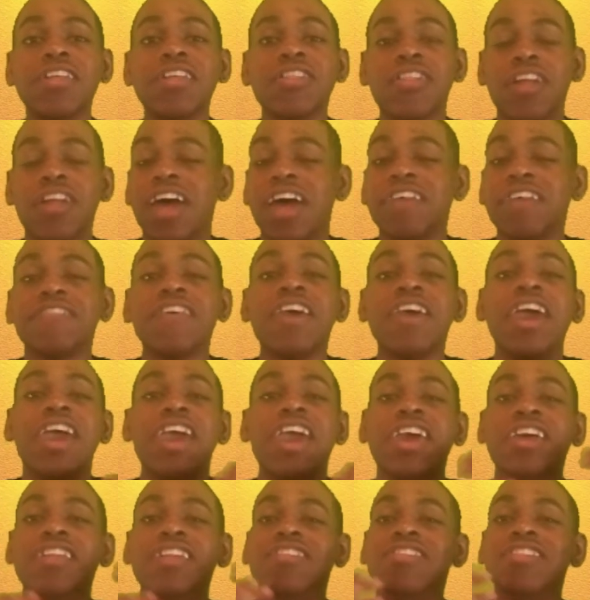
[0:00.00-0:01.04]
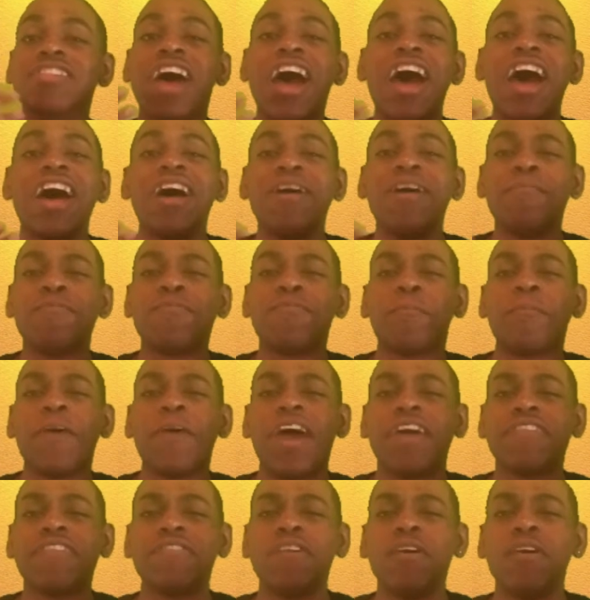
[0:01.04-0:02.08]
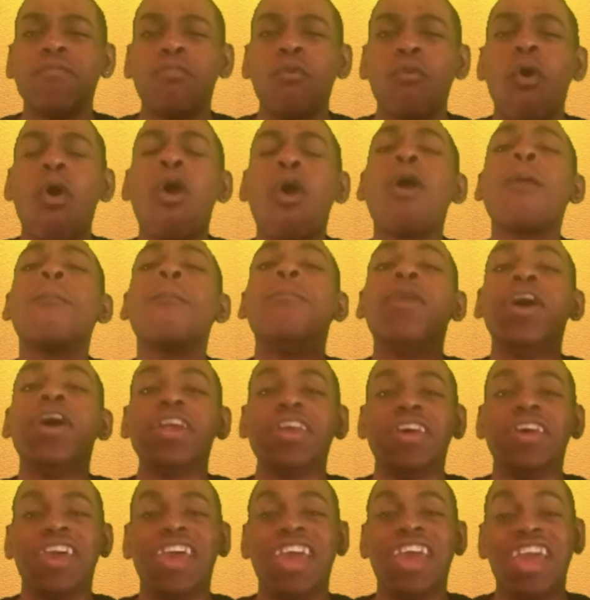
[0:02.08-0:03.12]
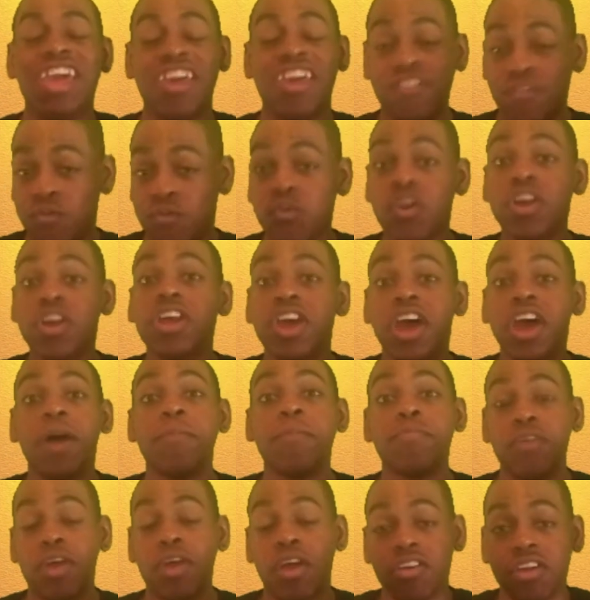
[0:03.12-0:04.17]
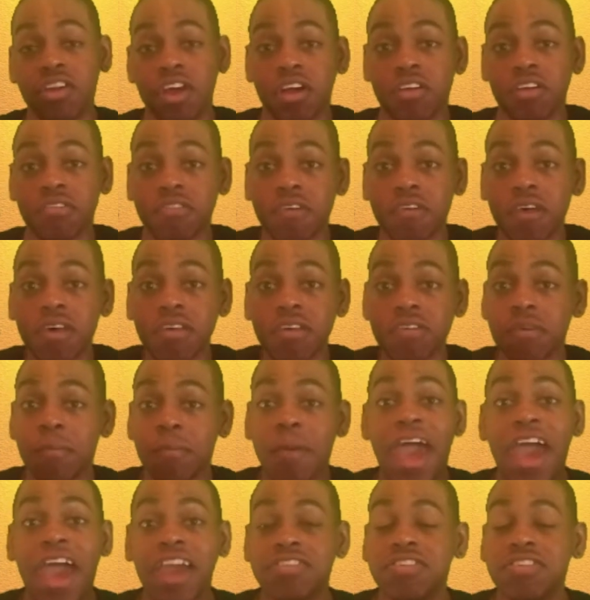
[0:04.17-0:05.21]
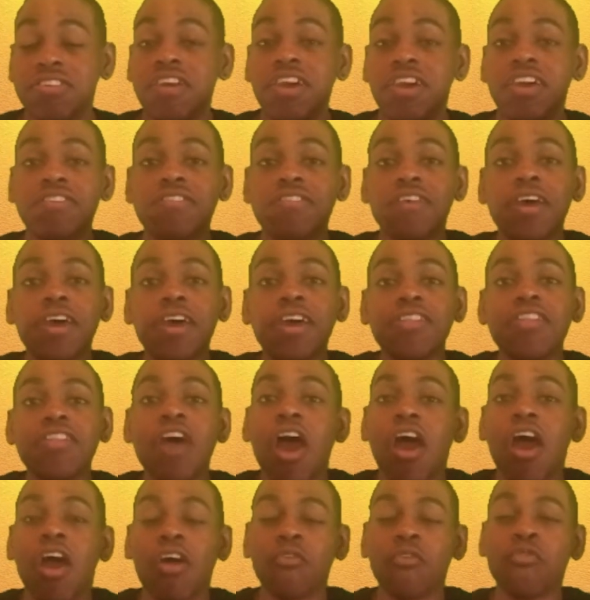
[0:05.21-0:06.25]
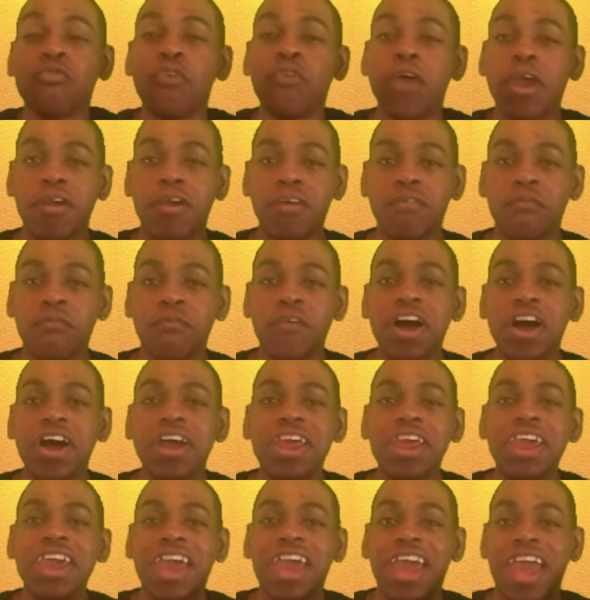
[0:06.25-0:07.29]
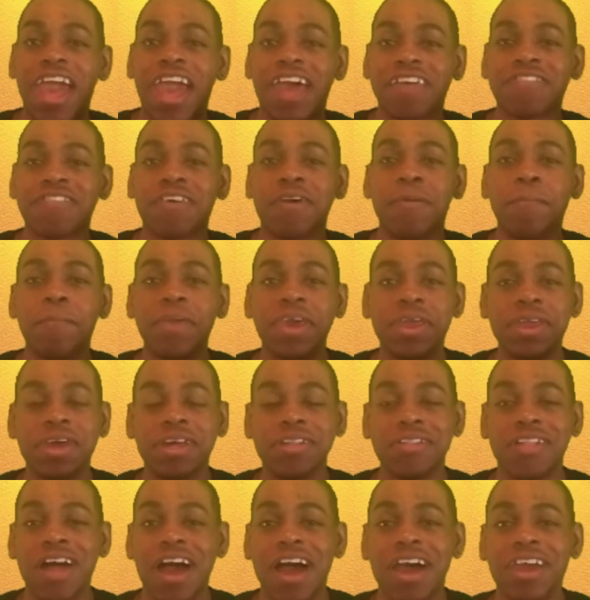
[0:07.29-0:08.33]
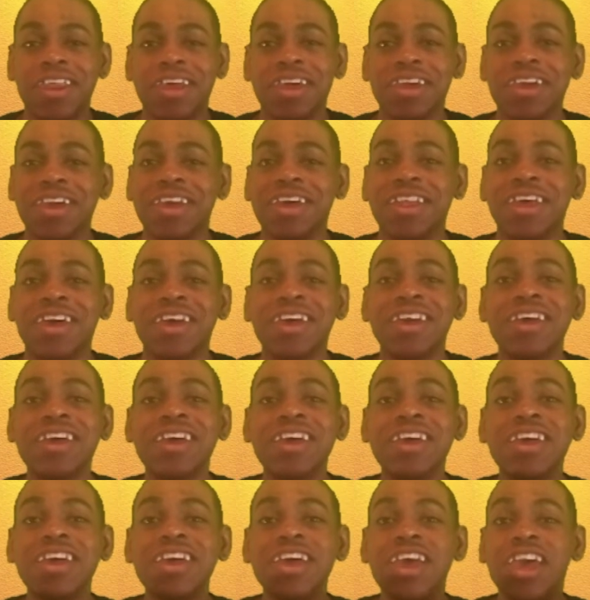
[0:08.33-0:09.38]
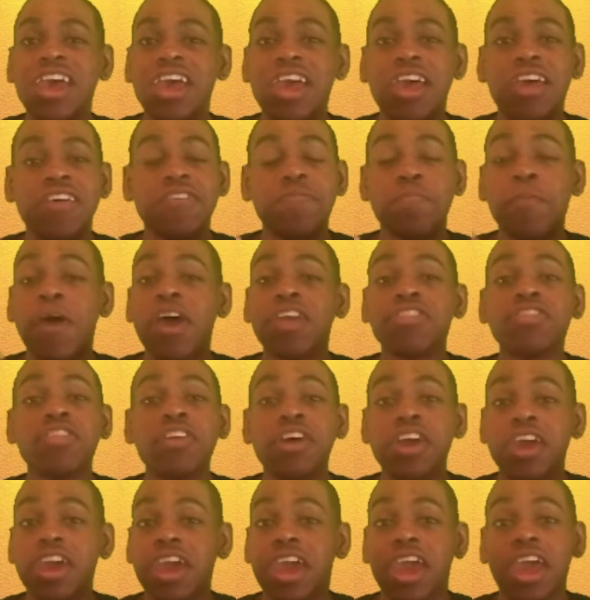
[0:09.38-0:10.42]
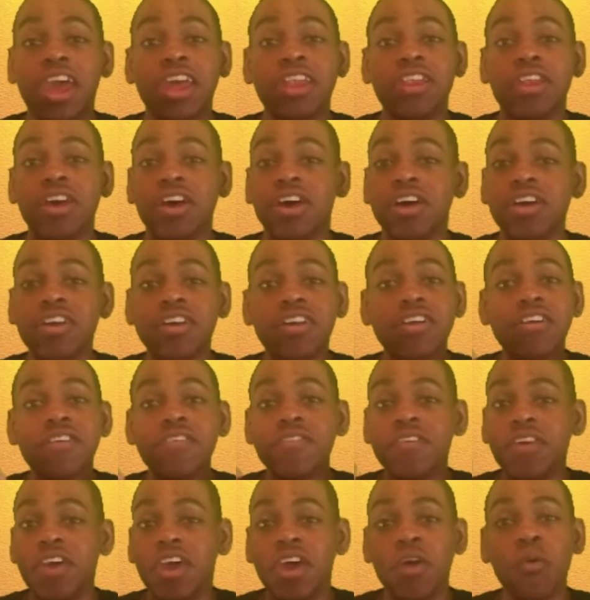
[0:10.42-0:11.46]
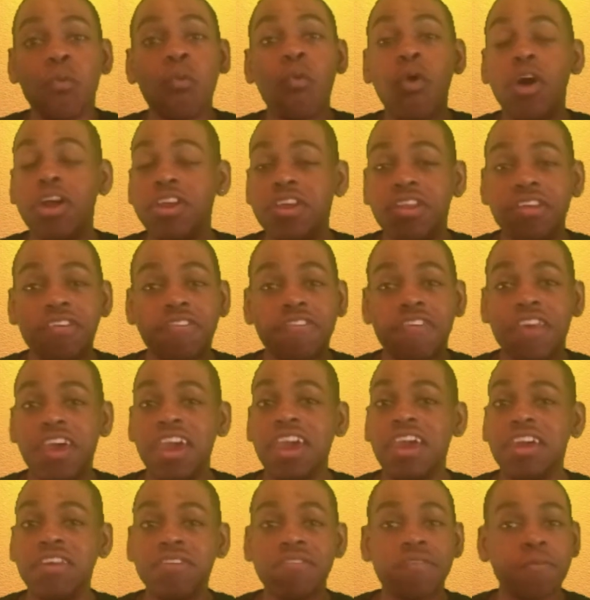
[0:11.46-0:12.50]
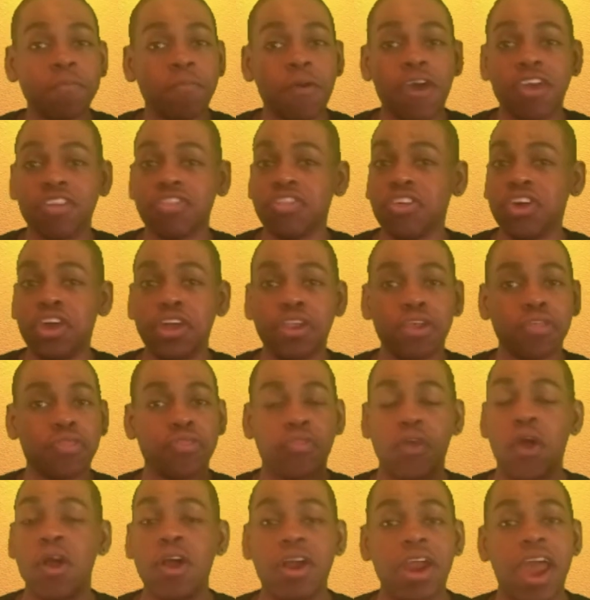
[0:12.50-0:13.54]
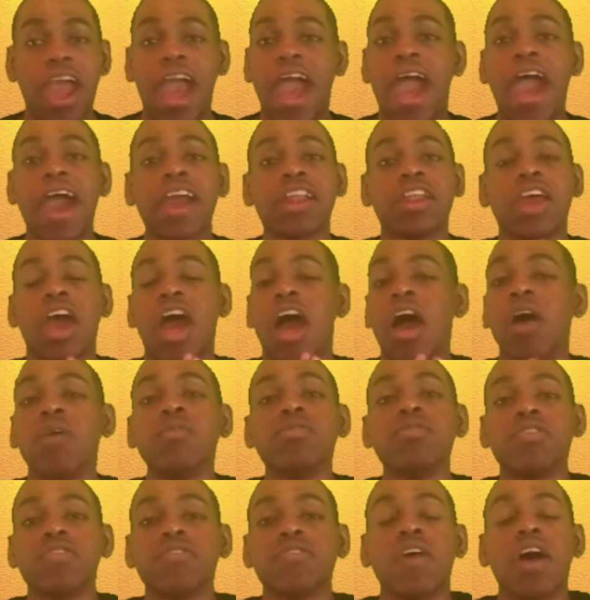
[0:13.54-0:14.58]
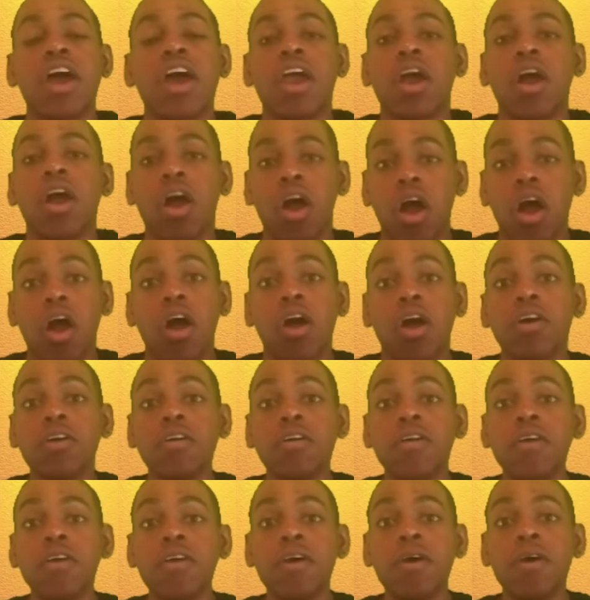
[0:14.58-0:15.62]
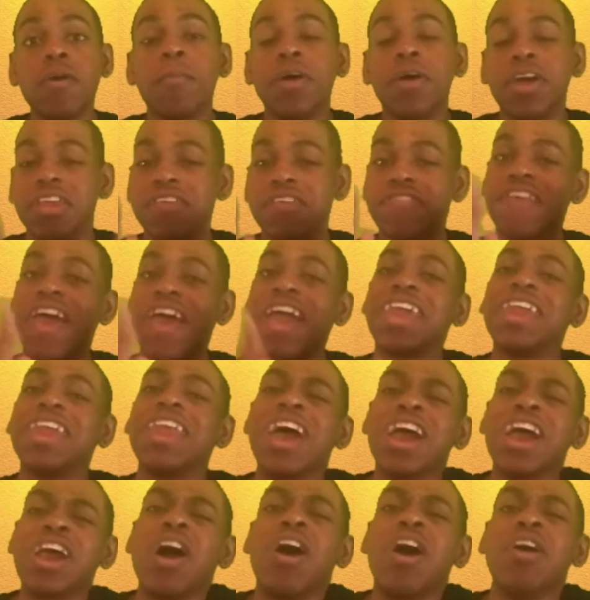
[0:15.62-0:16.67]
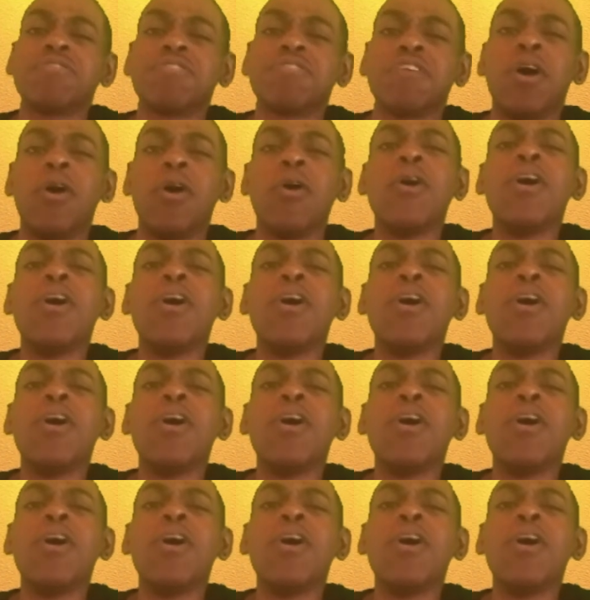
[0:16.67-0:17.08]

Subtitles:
Like I said, it not surpassed Civil War, but it's really up there. There's some action things that are very funny. It has comedic lining in it, especially in one of the scenes, especially in the third act. I was just like, oh. But in the second act also,